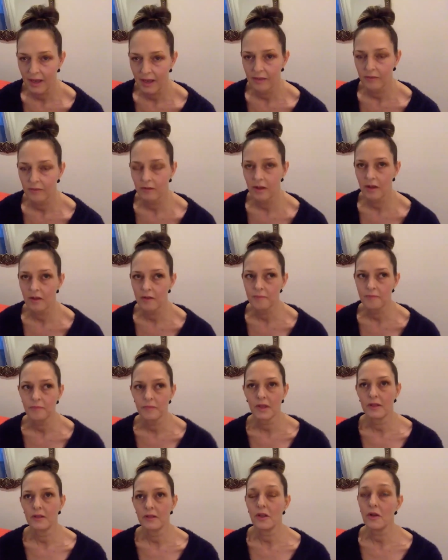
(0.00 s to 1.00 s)
We know
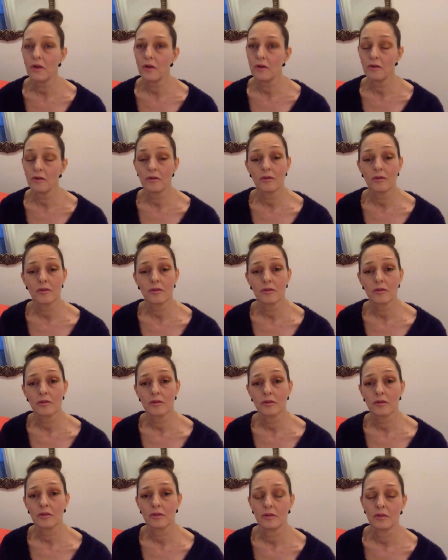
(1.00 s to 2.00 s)
it means slowing things
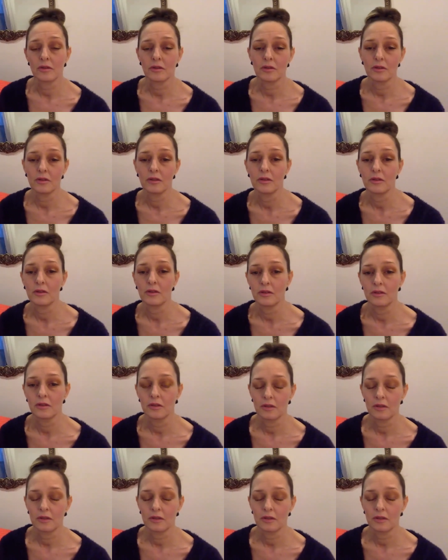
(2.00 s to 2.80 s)
down, but I mean